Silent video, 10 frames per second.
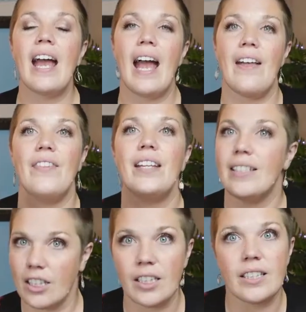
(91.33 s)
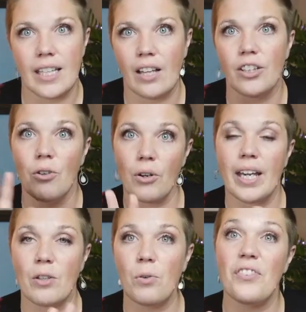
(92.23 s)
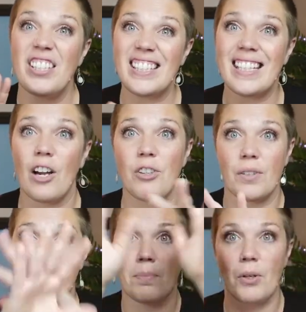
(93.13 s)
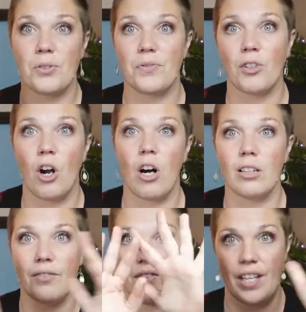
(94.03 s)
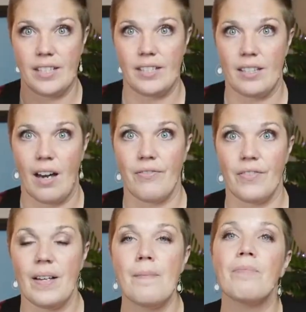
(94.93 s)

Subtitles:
and then it's going to tell you, okay, cool, this is how you expose for all of this stuff.